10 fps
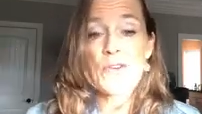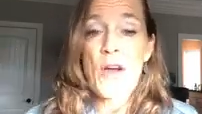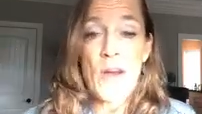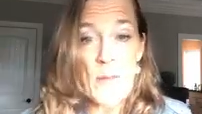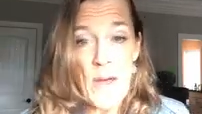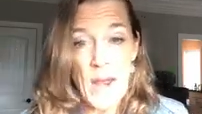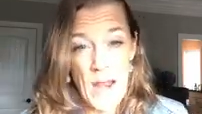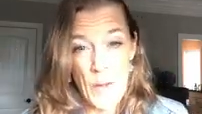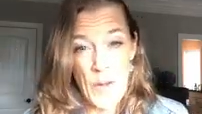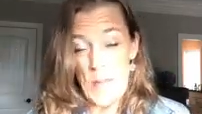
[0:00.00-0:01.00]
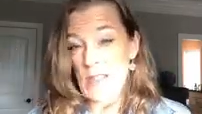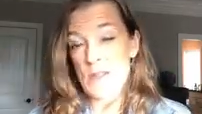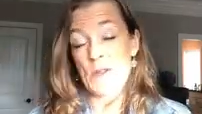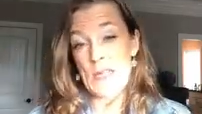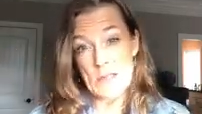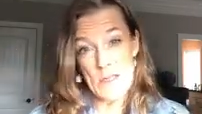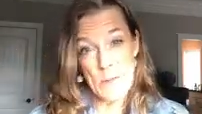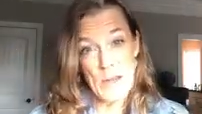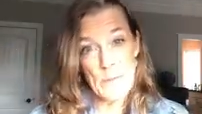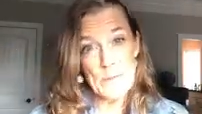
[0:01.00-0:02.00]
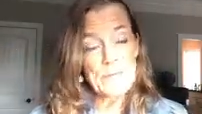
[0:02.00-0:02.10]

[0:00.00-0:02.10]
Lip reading: talking about anyway. It makes no sense to me.